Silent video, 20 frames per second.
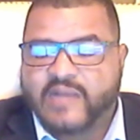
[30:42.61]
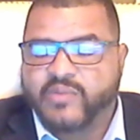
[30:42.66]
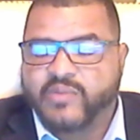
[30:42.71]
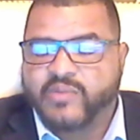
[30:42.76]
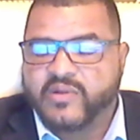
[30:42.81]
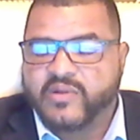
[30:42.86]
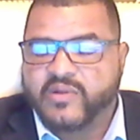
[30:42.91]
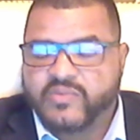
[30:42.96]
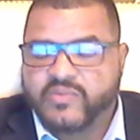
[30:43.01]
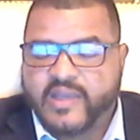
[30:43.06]

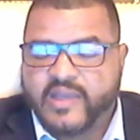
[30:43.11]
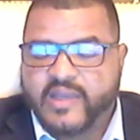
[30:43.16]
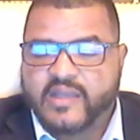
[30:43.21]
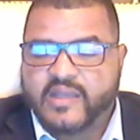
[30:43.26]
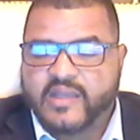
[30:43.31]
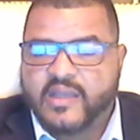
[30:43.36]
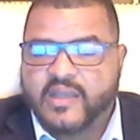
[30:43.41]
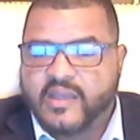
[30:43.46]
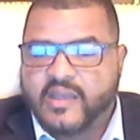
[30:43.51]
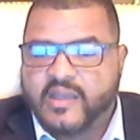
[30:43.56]
birth
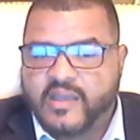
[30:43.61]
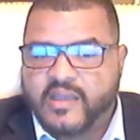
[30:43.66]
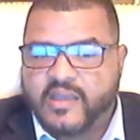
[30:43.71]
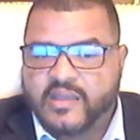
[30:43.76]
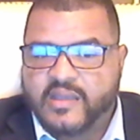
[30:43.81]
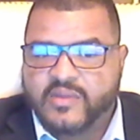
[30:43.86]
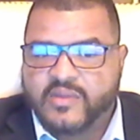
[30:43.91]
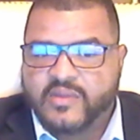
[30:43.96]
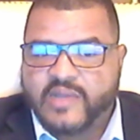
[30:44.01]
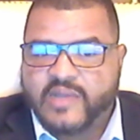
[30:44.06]
rate
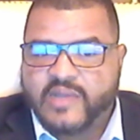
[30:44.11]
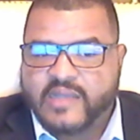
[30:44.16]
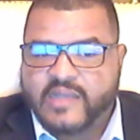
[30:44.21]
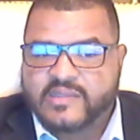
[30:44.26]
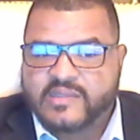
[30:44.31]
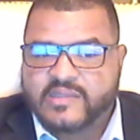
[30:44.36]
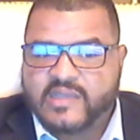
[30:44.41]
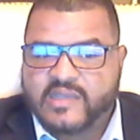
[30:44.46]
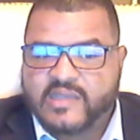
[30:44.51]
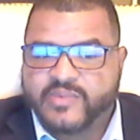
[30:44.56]
in the United
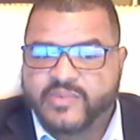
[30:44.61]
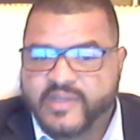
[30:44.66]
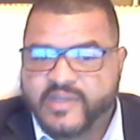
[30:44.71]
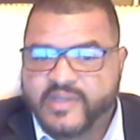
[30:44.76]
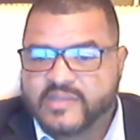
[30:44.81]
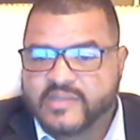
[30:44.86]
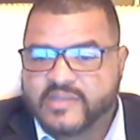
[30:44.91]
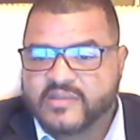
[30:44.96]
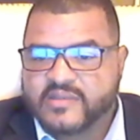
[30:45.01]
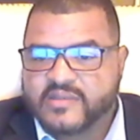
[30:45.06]
States,
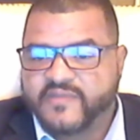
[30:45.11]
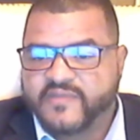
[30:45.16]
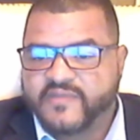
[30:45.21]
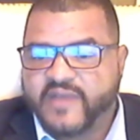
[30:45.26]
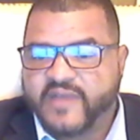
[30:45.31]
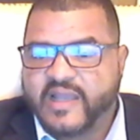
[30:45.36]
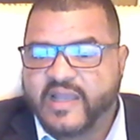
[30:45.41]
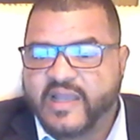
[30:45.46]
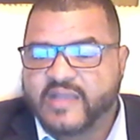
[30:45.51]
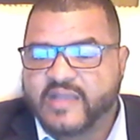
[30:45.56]
because there's a
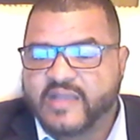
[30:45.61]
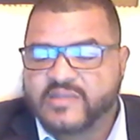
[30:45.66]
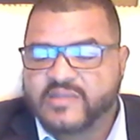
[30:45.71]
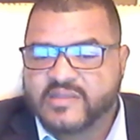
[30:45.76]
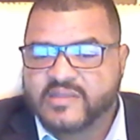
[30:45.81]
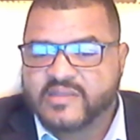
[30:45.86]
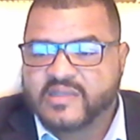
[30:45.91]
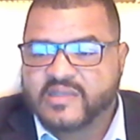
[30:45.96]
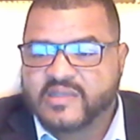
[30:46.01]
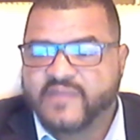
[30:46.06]
financial
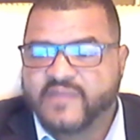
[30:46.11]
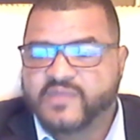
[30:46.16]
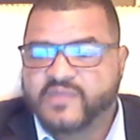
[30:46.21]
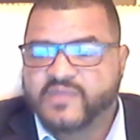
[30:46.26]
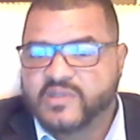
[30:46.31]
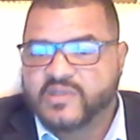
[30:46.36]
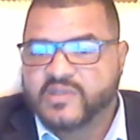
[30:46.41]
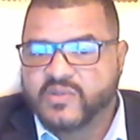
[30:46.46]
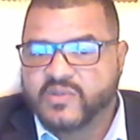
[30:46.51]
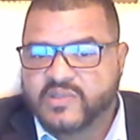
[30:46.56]
incentive to
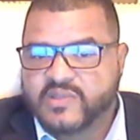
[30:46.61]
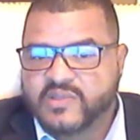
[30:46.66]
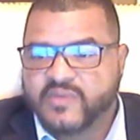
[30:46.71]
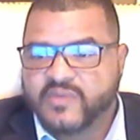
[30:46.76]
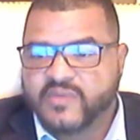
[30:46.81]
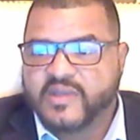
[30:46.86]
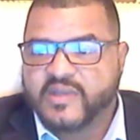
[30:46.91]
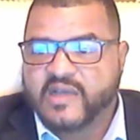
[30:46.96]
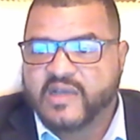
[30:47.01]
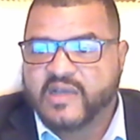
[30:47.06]
do so.
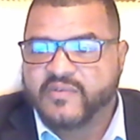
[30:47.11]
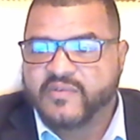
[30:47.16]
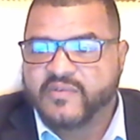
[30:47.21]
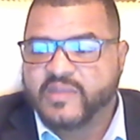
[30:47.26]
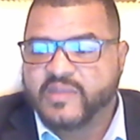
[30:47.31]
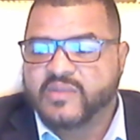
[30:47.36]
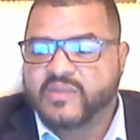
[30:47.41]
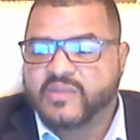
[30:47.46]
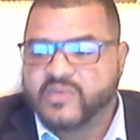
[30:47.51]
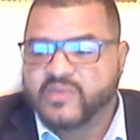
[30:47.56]
The
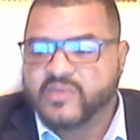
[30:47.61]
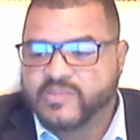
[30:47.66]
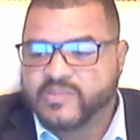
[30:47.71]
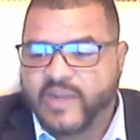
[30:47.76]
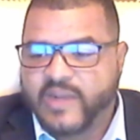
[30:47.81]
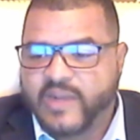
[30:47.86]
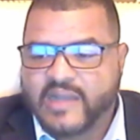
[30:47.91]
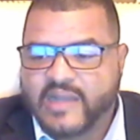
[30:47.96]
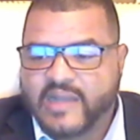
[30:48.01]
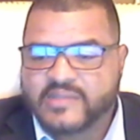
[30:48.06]
government, through its
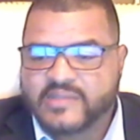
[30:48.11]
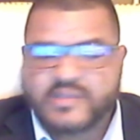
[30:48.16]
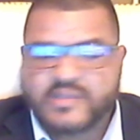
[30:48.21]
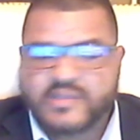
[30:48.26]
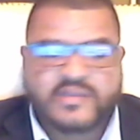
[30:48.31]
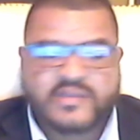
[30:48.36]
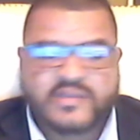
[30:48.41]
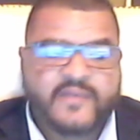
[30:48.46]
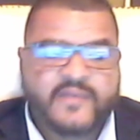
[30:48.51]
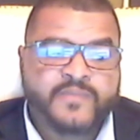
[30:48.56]

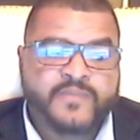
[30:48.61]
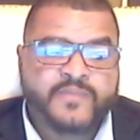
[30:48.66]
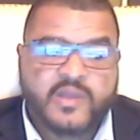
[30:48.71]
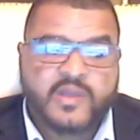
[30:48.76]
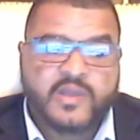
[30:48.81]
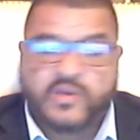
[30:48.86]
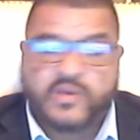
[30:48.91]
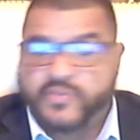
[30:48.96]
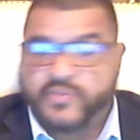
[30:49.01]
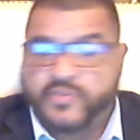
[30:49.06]
policies
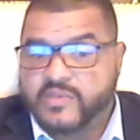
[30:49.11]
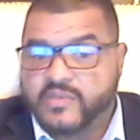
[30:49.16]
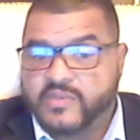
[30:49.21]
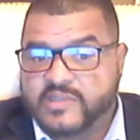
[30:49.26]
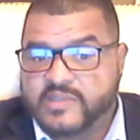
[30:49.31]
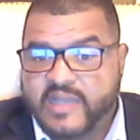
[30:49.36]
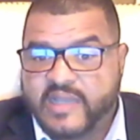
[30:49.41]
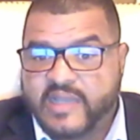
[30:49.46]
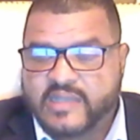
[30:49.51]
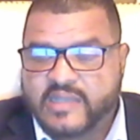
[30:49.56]
or through its
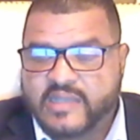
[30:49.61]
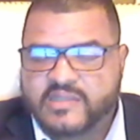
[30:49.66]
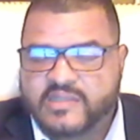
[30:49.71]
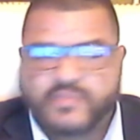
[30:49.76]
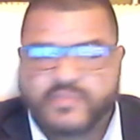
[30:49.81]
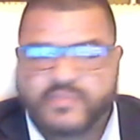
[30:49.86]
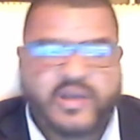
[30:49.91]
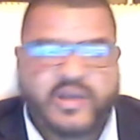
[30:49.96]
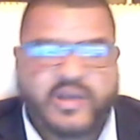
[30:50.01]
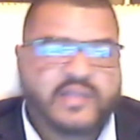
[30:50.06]

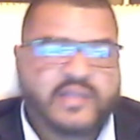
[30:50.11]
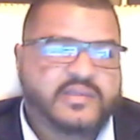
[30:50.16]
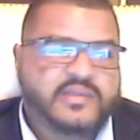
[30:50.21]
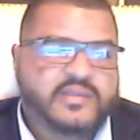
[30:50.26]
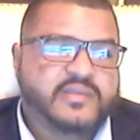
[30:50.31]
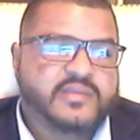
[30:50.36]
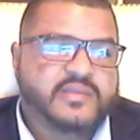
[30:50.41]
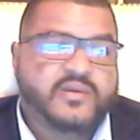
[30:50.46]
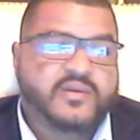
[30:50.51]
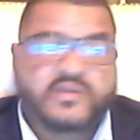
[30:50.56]
negligent
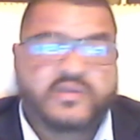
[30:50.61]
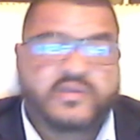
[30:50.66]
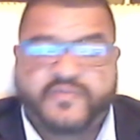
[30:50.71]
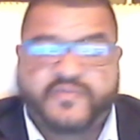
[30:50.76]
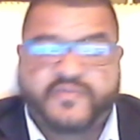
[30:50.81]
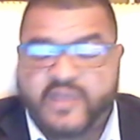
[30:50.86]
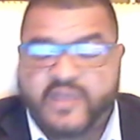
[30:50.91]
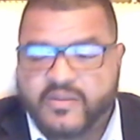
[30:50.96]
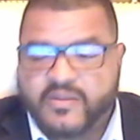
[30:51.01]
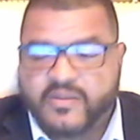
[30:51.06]
policies or its
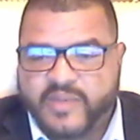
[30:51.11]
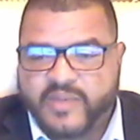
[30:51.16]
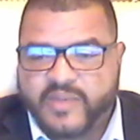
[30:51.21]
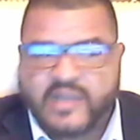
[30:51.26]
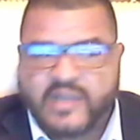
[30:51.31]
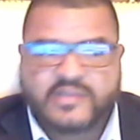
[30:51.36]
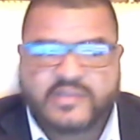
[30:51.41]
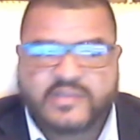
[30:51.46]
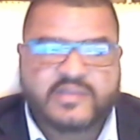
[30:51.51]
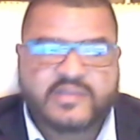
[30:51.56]
failed
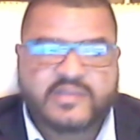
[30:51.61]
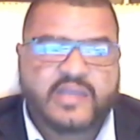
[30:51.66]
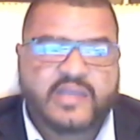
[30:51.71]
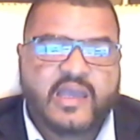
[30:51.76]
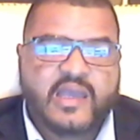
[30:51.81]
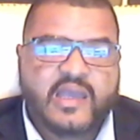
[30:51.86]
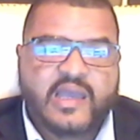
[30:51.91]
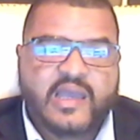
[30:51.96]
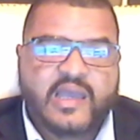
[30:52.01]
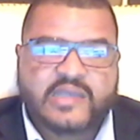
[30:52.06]
policies,
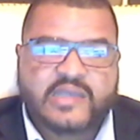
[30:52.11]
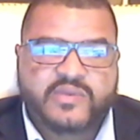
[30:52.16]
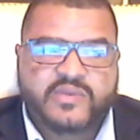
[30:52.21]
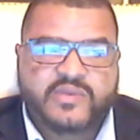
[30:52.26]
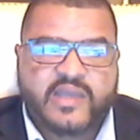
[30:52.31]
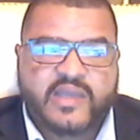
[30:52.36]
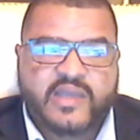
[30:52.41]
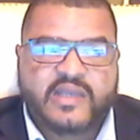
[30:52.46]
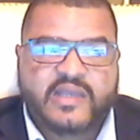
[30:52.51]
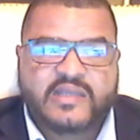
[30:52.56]
has
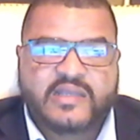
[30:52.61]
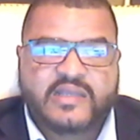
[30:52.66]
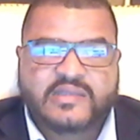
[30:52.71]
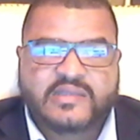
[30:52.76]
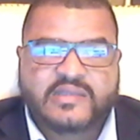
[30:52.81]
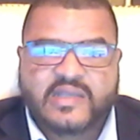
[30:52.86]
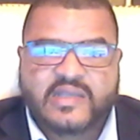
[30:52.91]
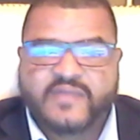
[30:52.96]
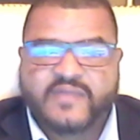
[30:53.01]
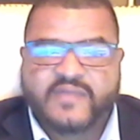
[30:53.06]
created an
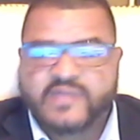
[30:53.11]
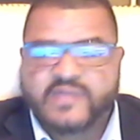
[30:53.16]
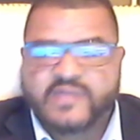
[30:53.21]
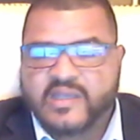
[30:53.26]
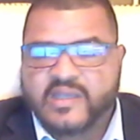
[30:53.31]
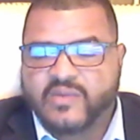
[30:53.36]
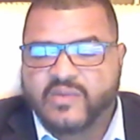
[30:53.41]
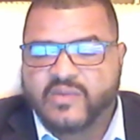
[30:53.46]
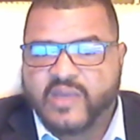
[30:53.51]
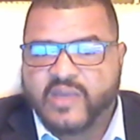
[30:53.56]
incentive to
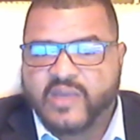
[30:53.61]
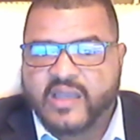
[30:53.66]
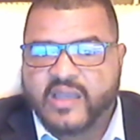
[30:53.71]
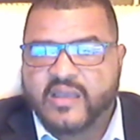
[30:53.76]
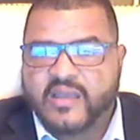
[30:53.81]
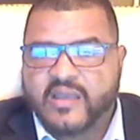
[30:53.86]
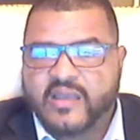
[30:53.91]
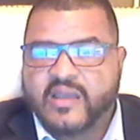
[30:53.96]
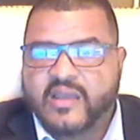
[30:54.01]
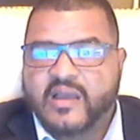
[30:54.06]
get
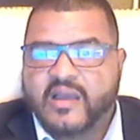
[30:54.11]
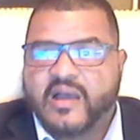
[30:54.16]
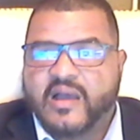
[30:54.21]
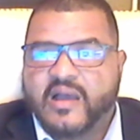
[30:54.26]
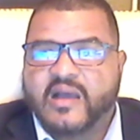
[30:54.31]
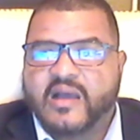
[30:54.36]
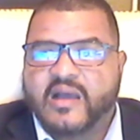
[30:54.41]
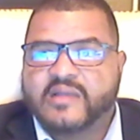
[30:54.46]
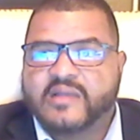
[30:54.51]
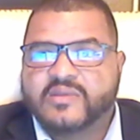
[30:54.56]
away,
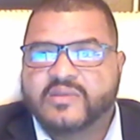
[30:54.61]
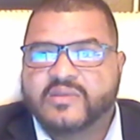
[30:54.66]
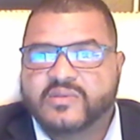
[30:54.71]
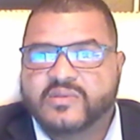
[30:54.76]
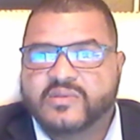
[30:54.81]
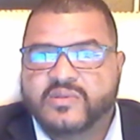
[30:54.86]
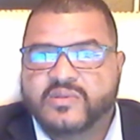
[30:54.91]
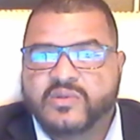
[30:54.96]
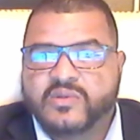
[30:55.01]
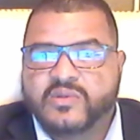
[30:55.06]
to
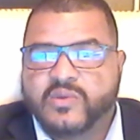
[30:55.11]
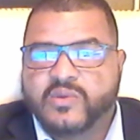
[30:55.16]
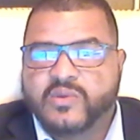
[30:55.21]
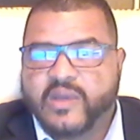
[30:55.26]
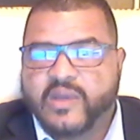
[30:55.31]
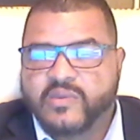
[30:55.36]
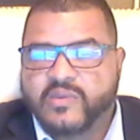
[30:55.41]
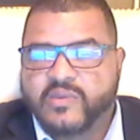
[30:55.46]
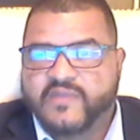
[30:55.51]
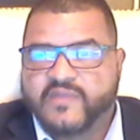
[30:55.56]
do
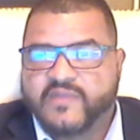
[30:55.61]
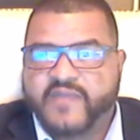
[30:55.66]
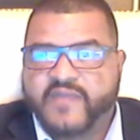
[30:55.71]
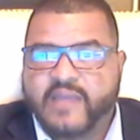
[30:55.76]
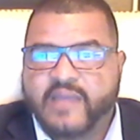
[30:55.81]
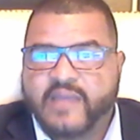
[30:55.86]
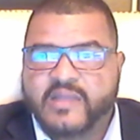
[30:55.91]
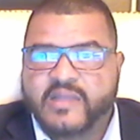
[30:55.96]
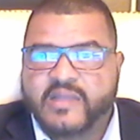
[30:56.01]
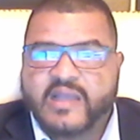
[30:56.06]
away with the
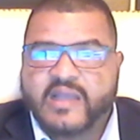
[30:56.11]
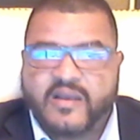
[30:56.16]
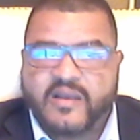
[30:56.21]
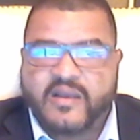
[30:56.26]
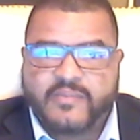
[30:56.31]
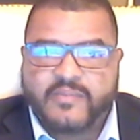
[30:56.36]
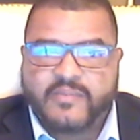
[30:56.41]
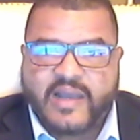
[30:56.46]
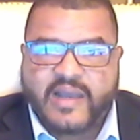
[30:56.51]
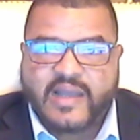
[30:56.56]
family.
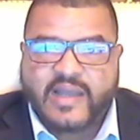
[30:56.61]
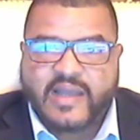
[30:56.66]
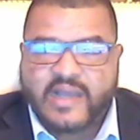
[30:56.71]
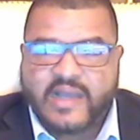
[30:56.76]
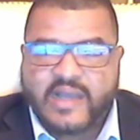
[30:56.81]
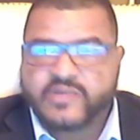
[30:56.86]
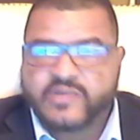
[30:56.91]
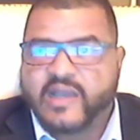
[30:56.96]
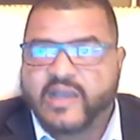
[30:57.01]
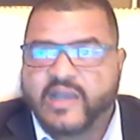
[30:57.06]
Now, by
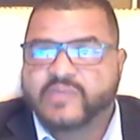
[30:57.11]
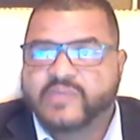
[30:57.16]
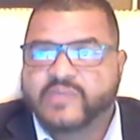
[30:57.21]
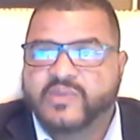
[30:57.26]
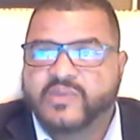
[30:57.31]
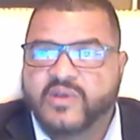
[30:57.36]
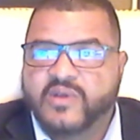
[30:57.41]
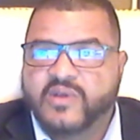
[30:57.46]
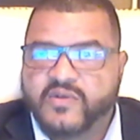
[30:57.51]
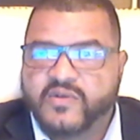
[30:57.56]
contrast,
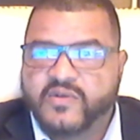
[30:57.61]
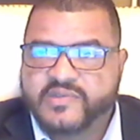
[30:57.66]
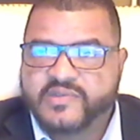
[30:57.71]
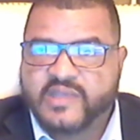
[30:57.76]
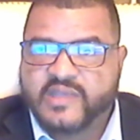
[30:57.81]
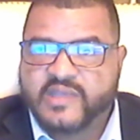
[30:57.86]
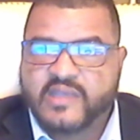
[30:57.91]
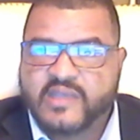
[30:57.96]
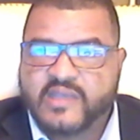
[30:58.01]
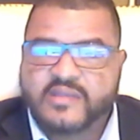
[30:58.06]
when you go
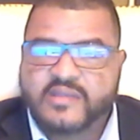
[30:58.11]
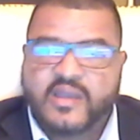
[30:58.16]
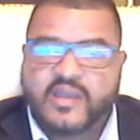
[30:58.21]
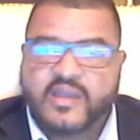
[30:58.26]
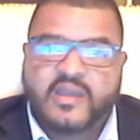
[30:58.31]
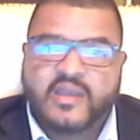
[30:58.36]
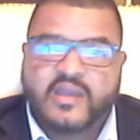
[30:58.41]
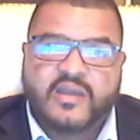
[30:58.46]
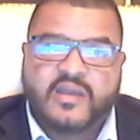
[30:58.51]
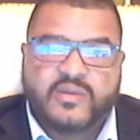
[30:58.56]
overseas,
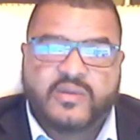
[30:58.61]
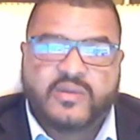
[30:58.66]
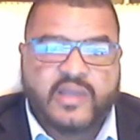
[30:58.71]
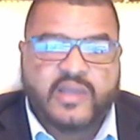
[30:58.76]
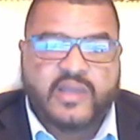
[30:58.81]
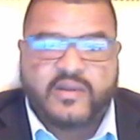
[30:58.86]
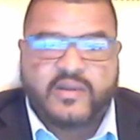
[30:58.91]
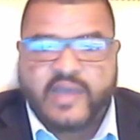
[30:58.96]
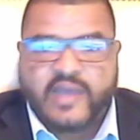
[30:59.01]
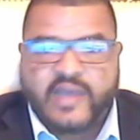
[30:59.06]

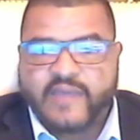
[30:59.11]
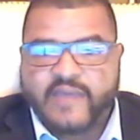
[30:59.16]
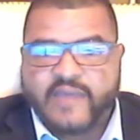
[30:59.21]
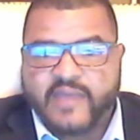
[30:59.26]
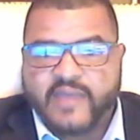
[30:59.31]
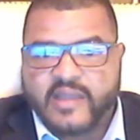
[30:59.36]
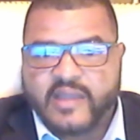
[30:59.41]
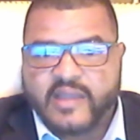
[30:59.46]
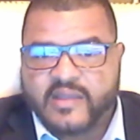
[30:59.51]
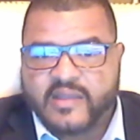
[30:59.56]
they don't have
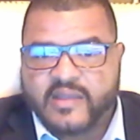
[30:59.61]
that.